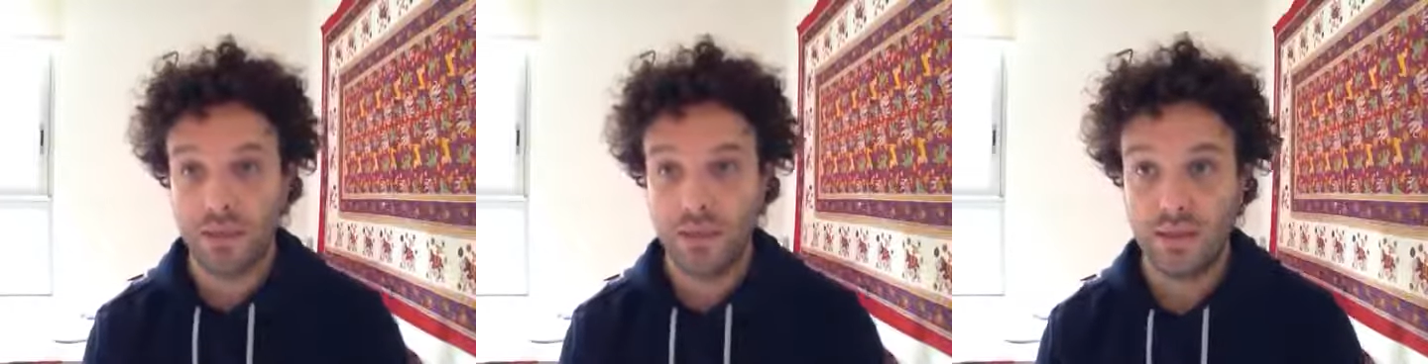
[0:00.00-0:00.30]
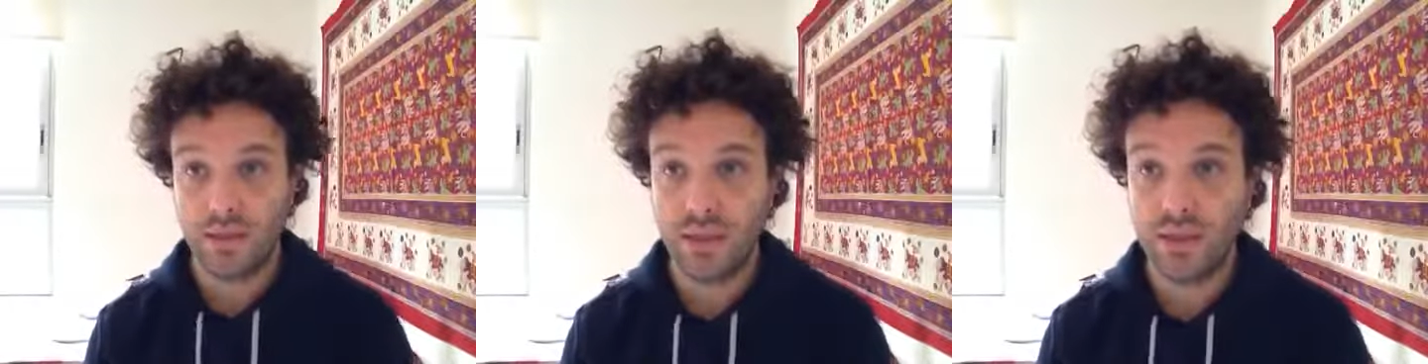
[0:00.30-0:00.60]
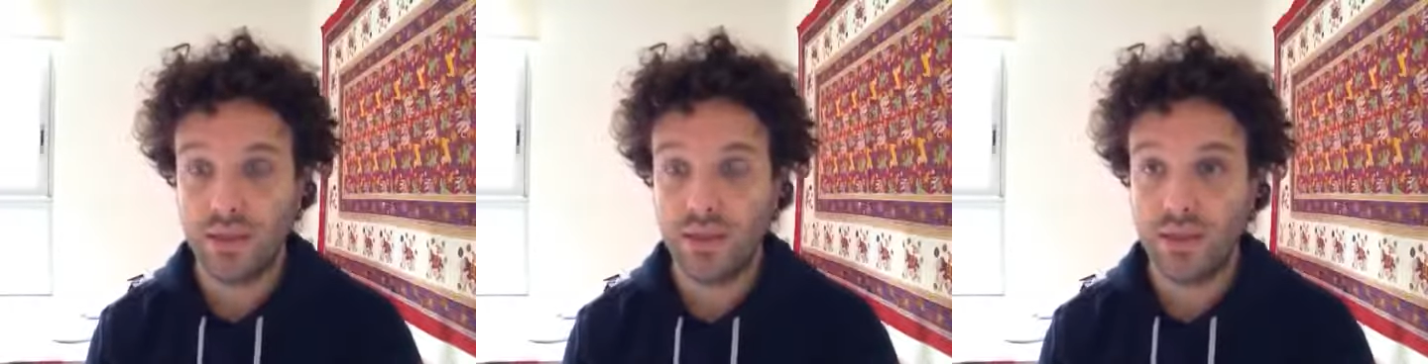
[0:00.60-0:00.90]
the
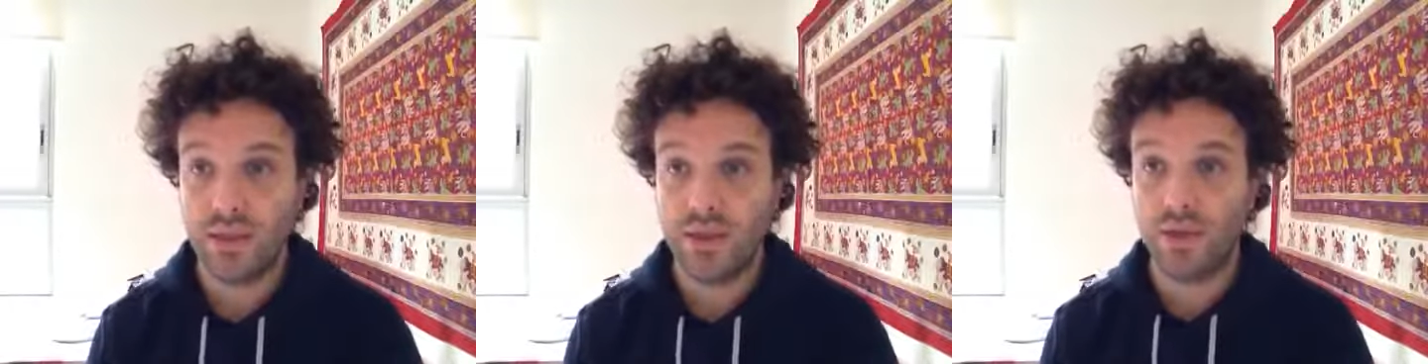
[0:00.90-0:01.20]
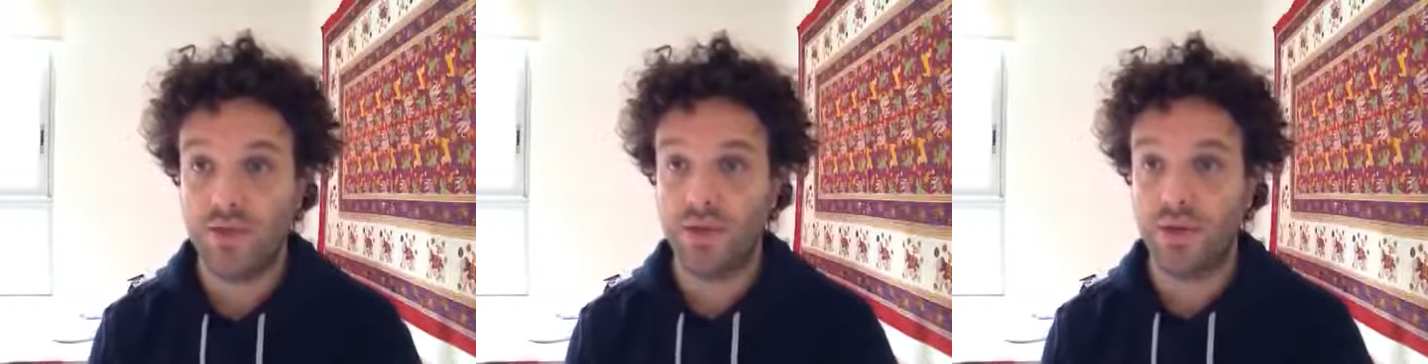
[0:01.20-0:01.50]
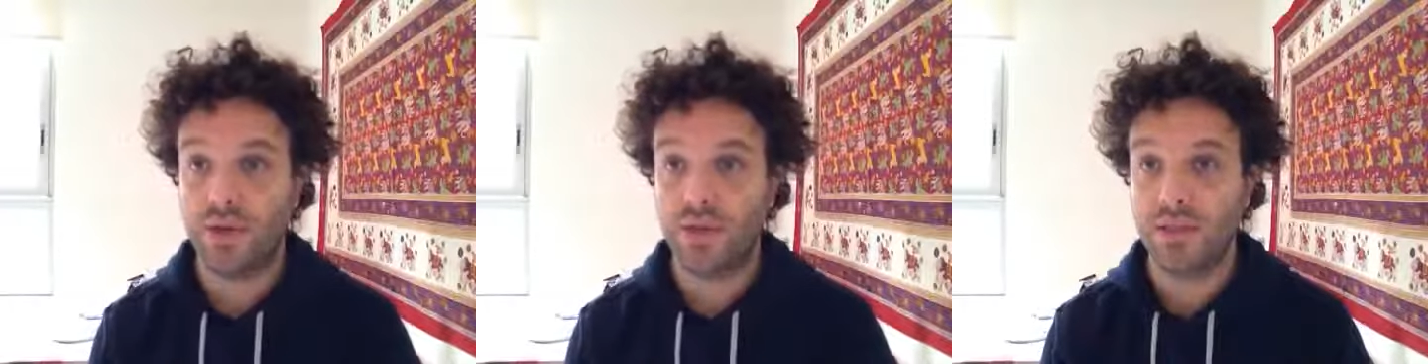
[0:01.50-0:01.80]
strategy of
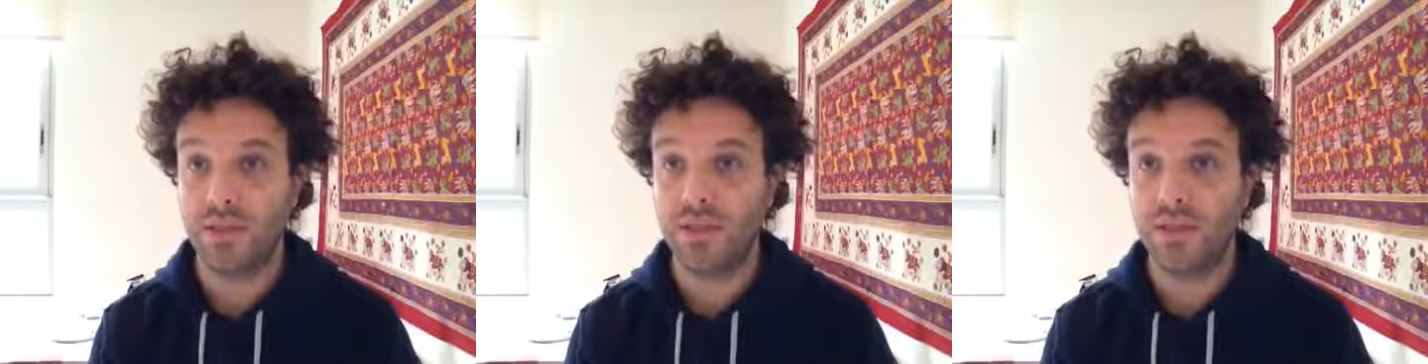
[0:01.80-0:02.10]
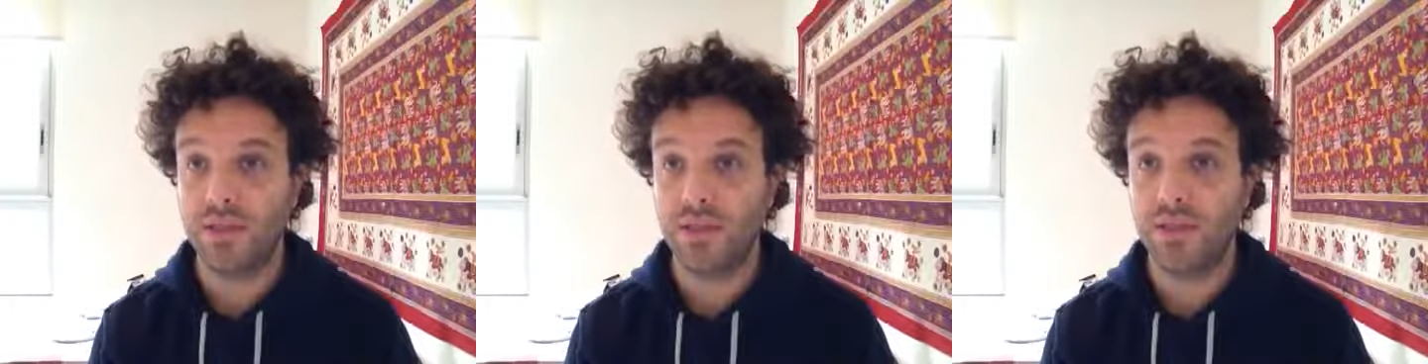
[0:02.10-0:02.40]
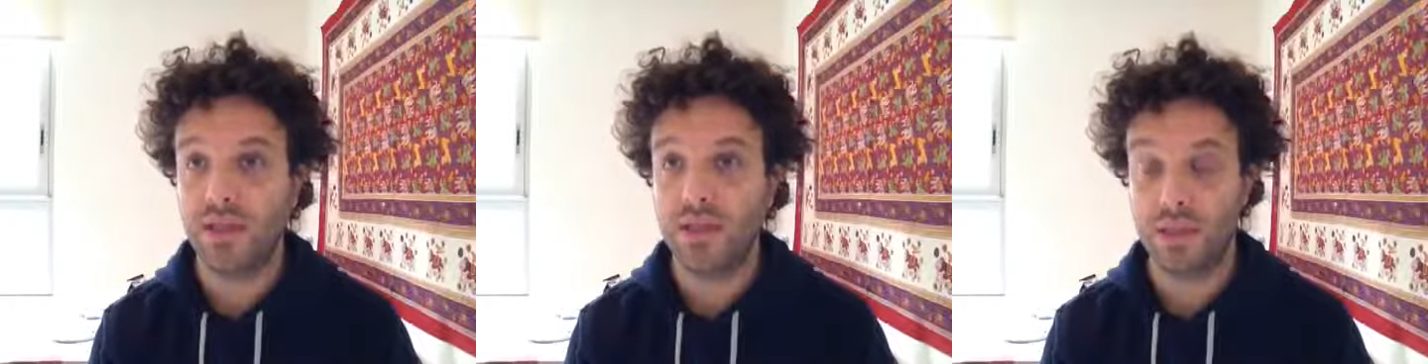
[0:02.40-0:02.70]
Save the
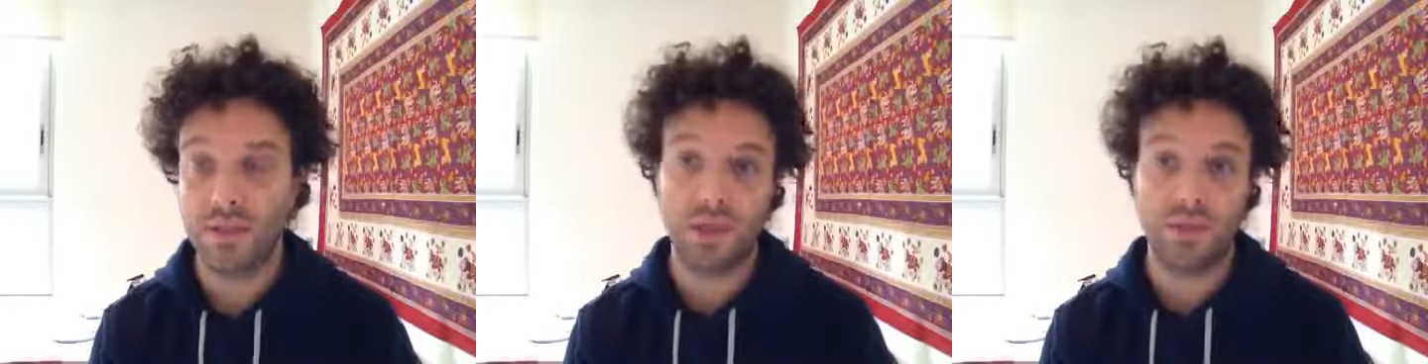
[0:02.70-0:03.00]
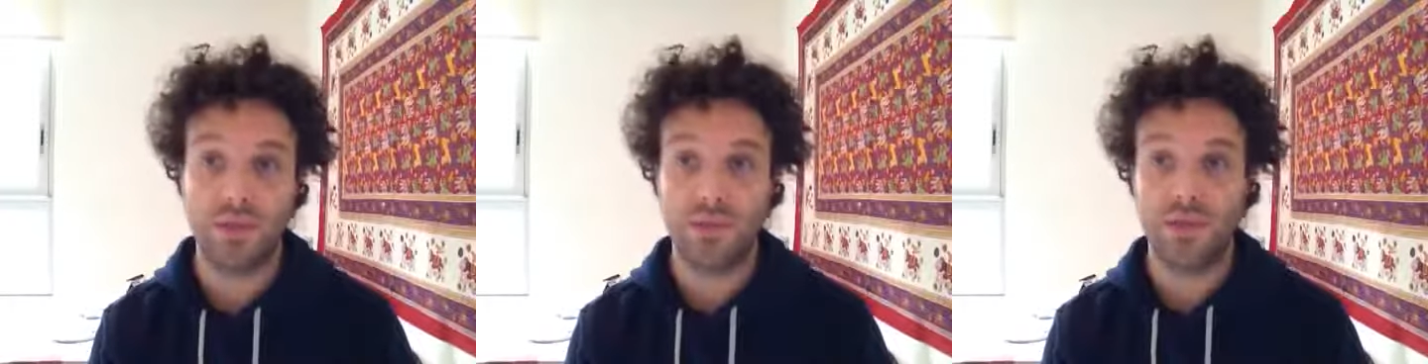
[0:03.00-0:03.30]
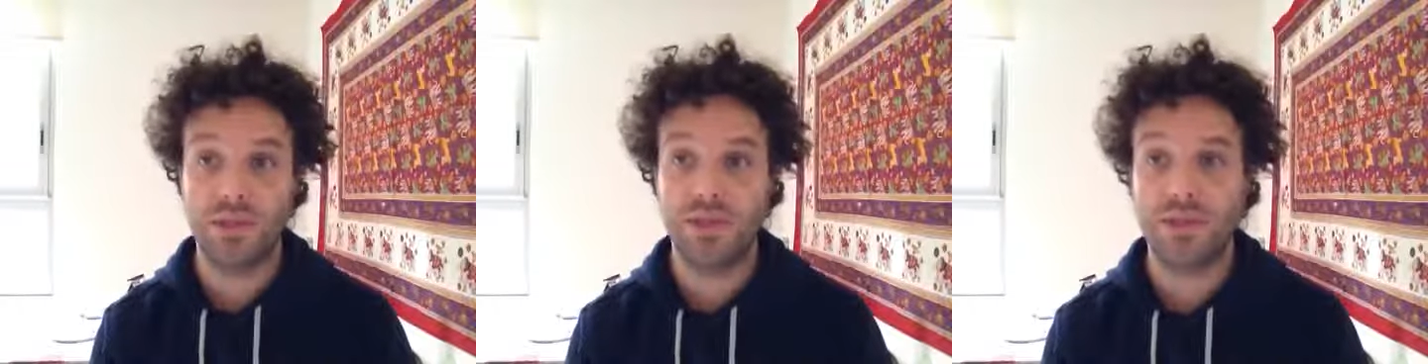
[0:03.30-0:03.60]
Children, the education
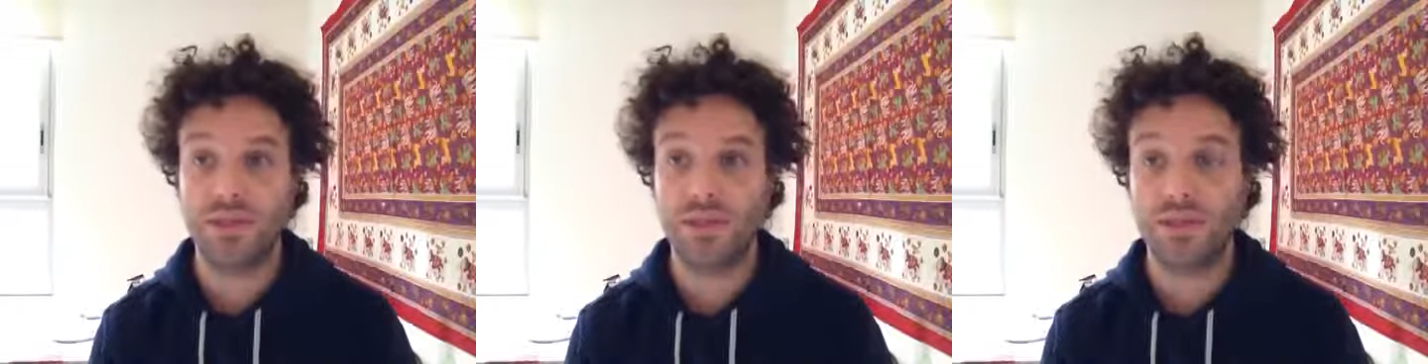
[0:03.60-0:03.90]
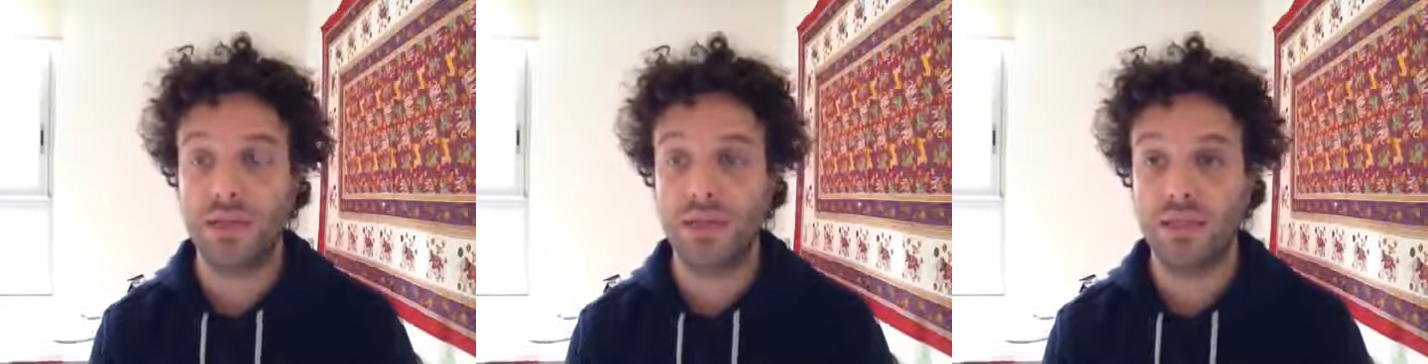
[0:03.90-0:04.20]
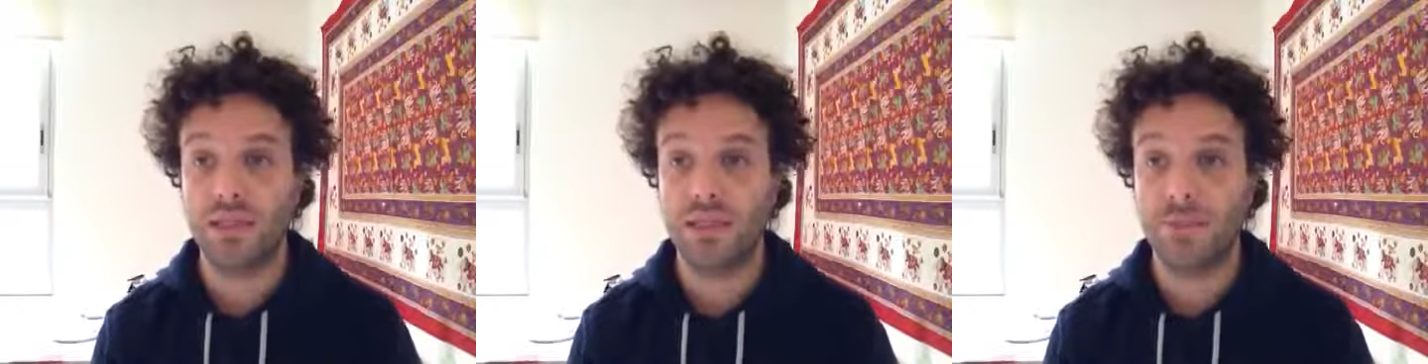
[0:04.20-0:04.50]
emergency
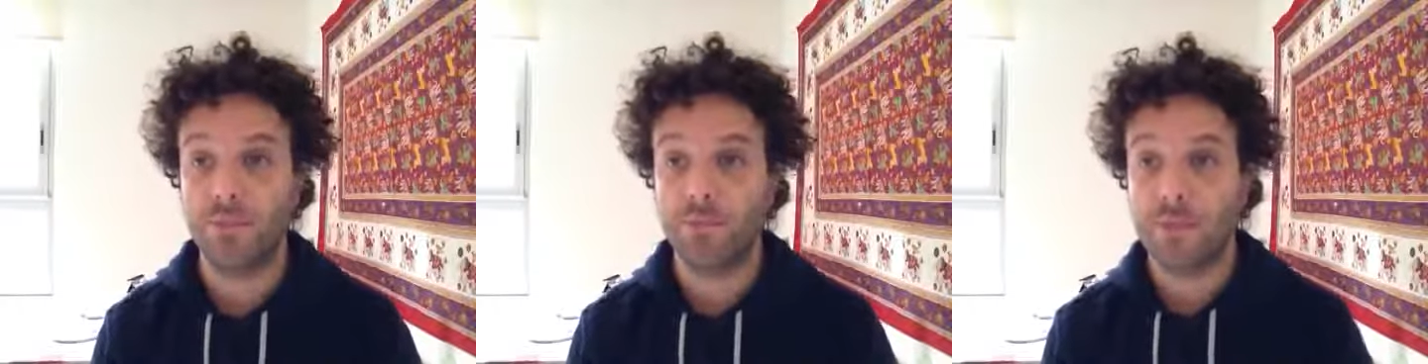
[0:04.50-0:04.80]
strategy,